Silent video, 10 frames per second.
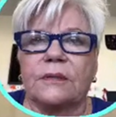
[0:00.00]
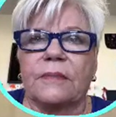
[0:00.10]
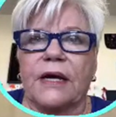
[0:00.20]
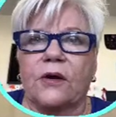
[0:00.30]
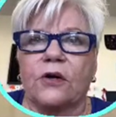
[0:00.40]

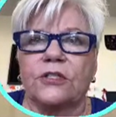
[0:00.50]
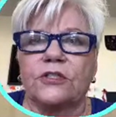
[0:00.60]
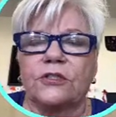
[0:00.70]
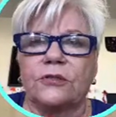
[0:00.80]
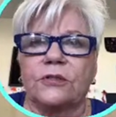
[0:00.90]
my
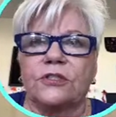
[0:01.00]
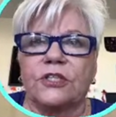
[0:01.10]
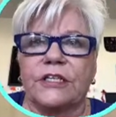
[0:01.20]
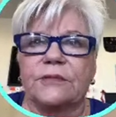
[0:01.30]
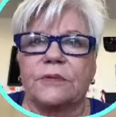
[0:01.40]
ARTitude
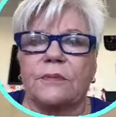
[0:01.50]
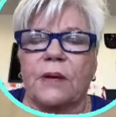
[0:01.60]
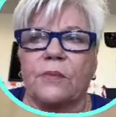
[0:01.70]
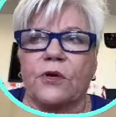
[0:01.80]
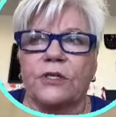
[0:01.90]
Adjustment by
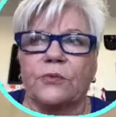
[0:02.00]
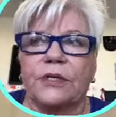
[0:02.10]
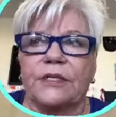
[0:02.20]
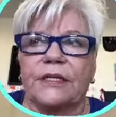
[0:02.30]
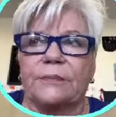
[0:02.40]
Marty
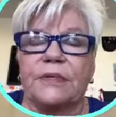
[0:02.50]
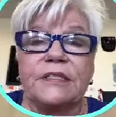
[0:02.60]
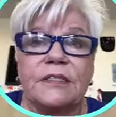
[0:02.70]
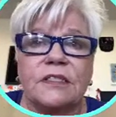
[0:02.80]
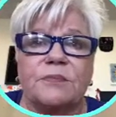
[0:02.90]
Whitney
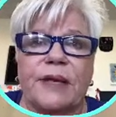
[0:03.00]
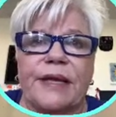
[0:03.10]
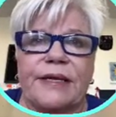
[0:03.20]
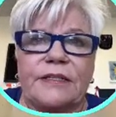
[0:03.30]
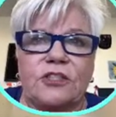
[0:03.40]
business
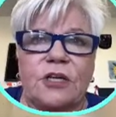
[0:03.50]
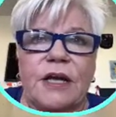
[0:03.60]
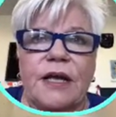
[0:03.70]
page.